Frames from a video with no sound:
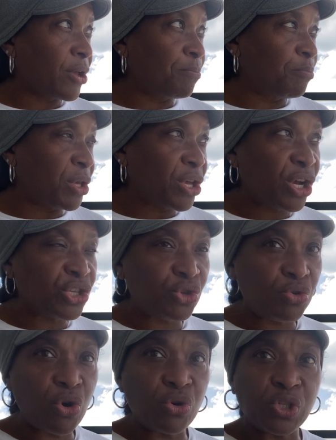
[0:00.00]
because you
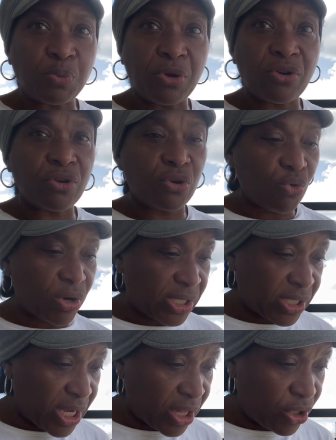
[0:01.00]
know the spirit of the Lord
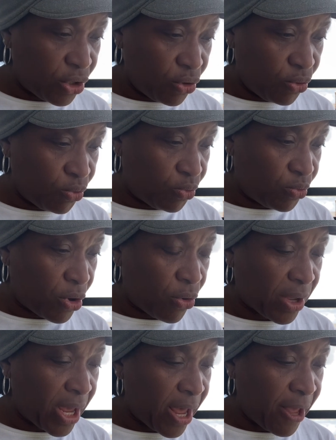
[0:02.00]
is telling you,
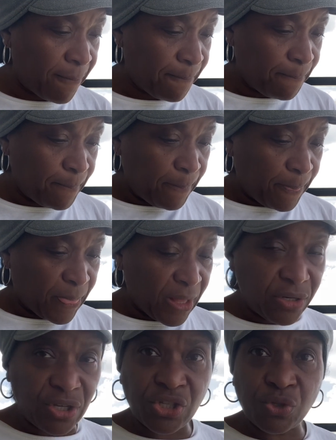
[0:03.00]
okay,
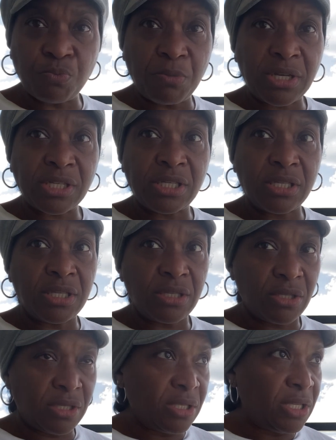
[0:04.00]
this must
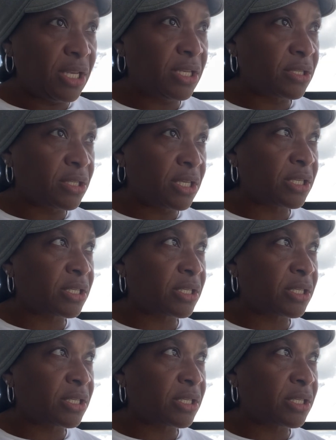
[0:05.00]
need this.